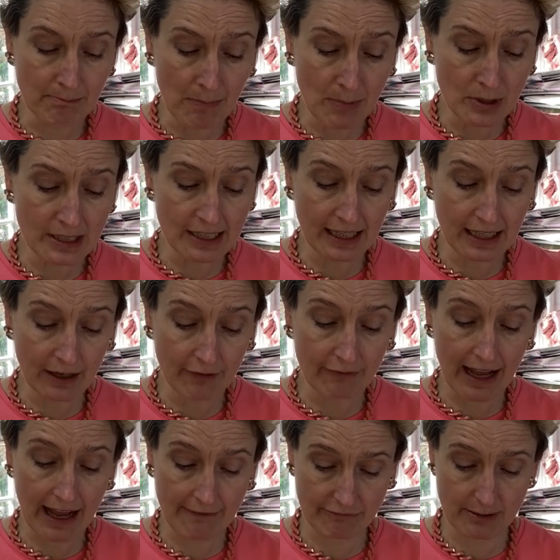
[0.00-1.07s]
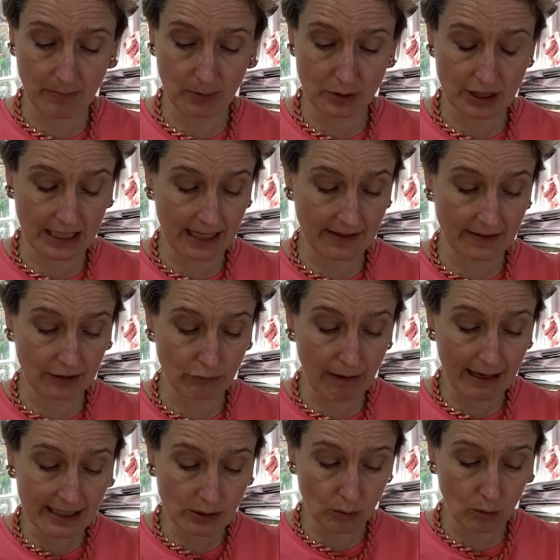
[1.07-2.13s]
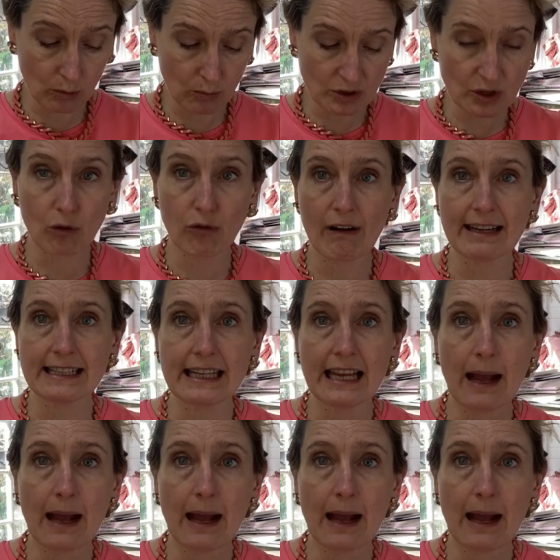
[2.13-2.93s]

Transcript: meeting of everybody, and the Great Hall was already